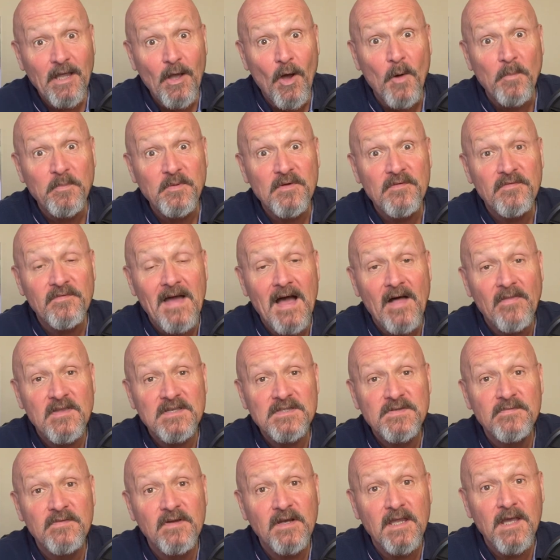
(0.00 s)
hope you found
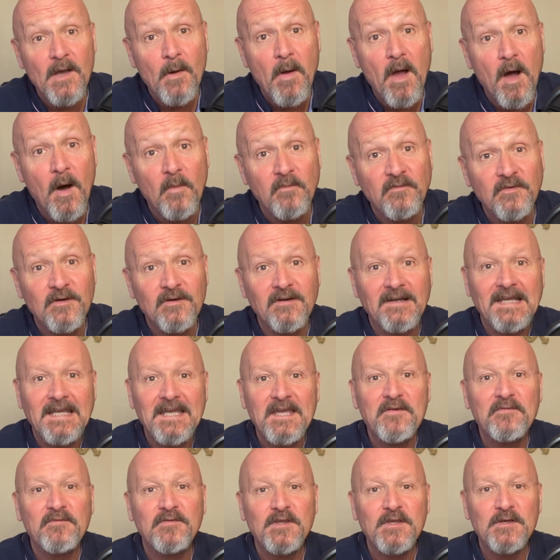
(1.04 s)
this video helpful.
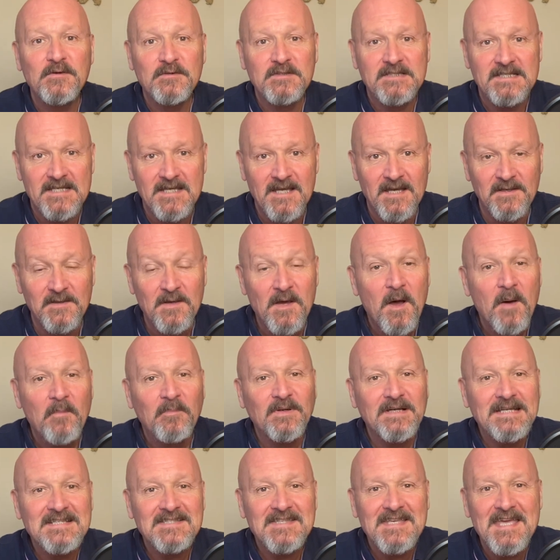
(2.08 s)
If you did,
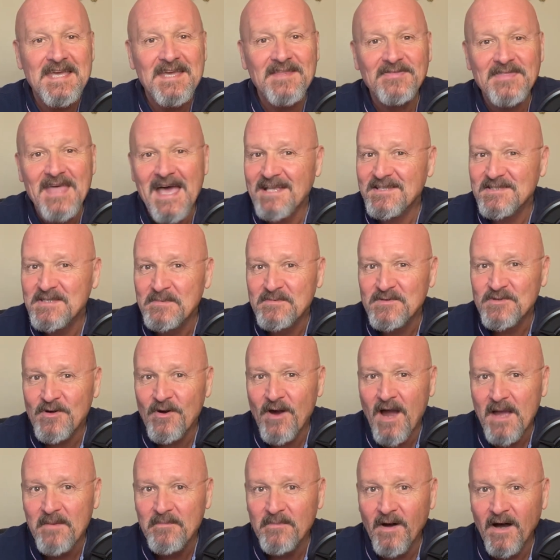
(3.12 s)
please hit that
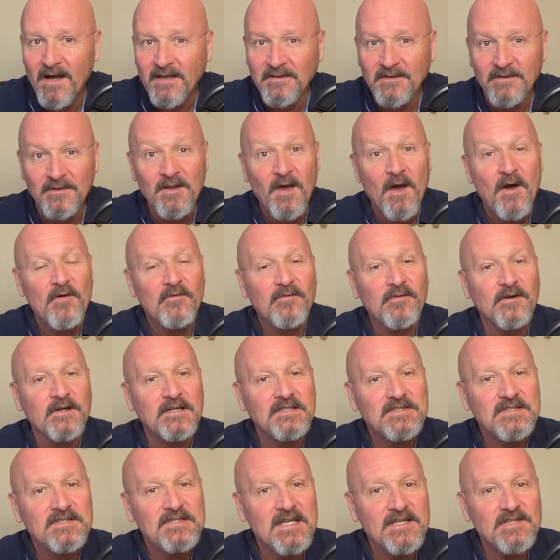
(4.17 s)
subscribe button for
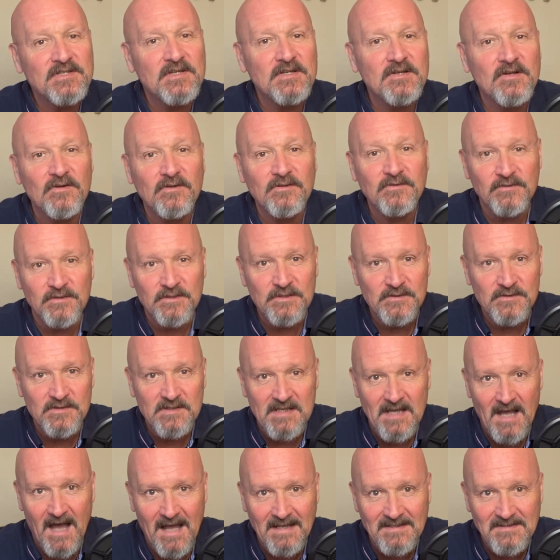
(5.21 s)
additional cruise
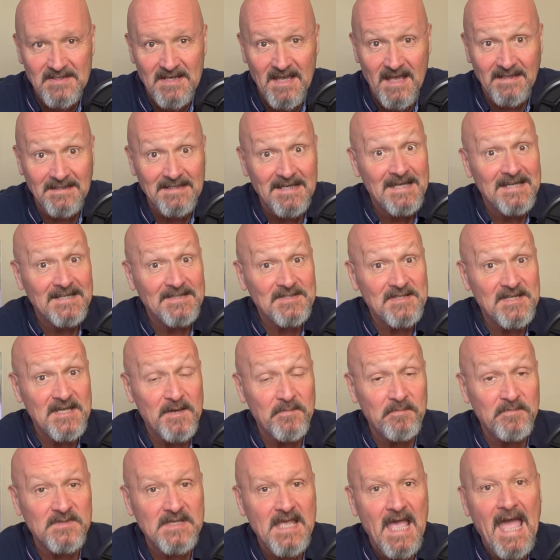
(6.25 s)
content,
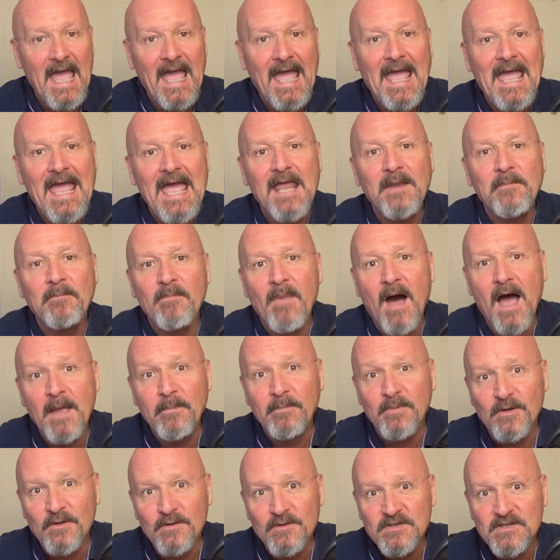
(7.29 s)
tips, and my
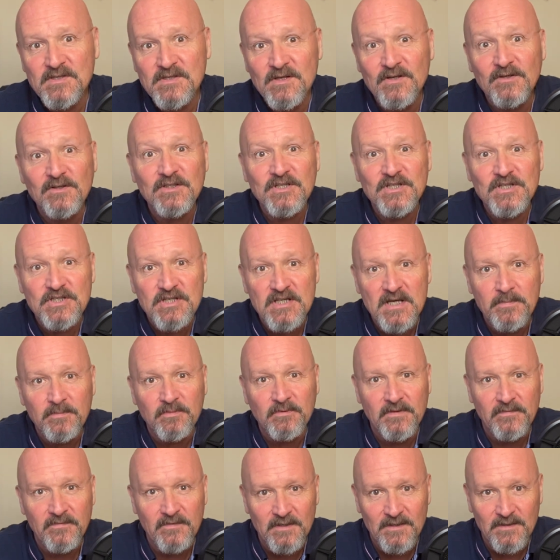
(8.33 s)
personal ship
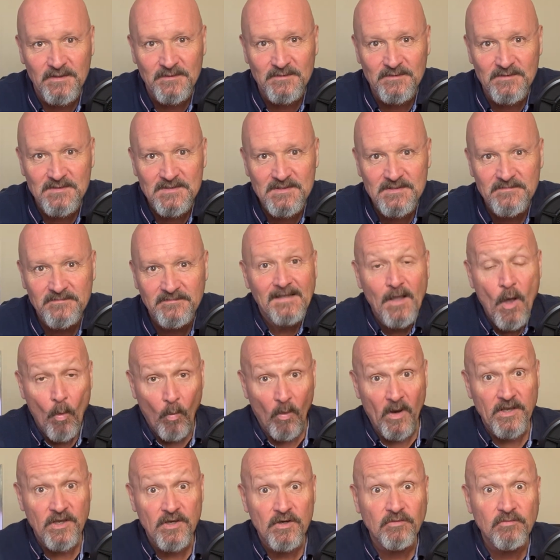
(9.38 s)
reviews.
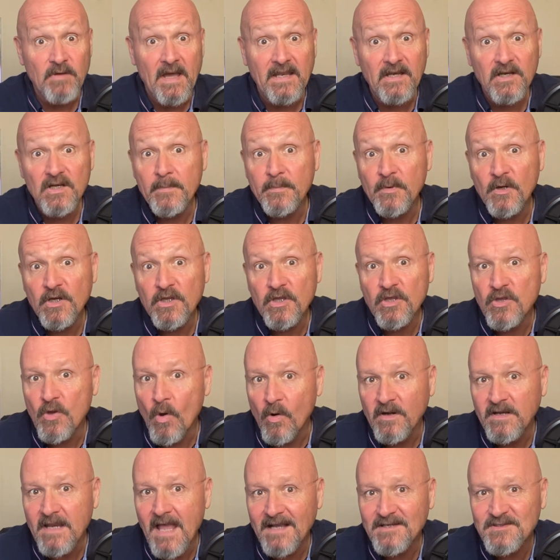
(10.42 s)
When you're ready to book
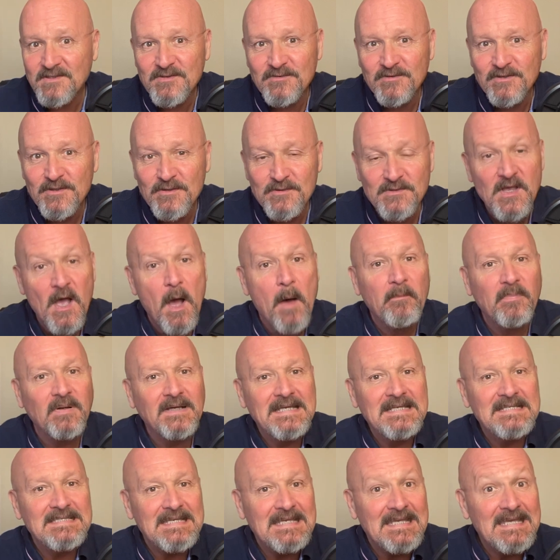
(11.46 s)
your next cruise,
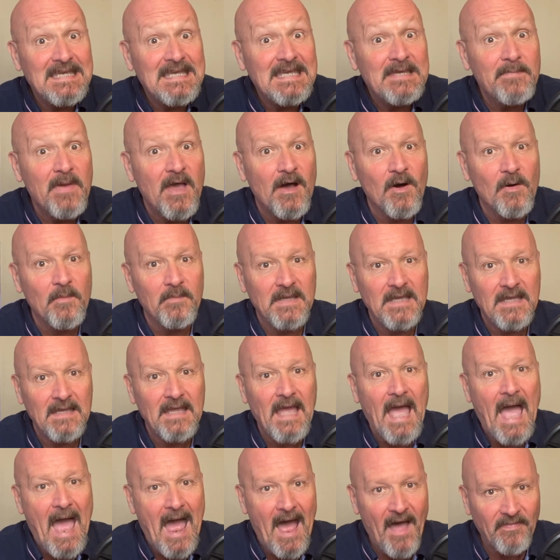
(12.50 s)
please email
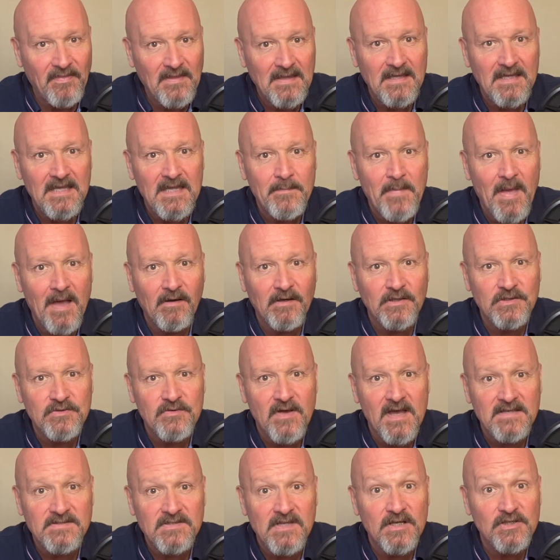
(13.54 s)
me at the email
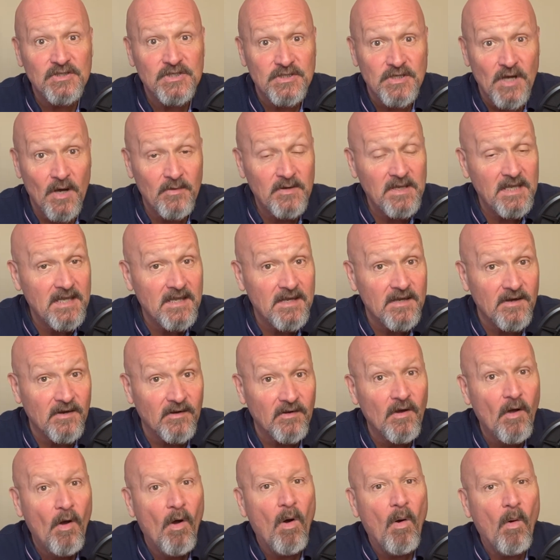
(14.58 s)
address shown
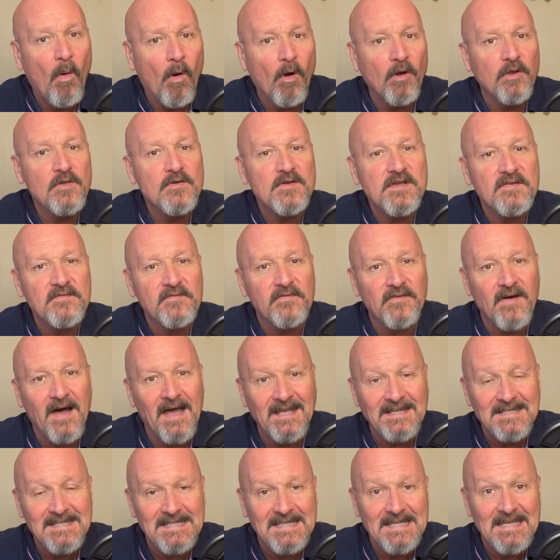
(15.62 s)
here, or you can
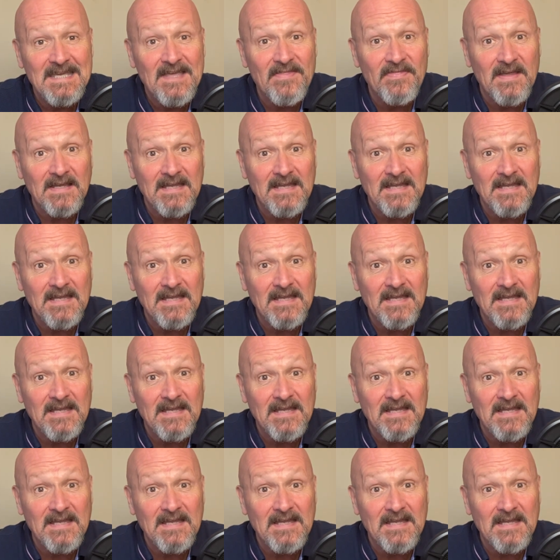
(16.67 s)
find it in the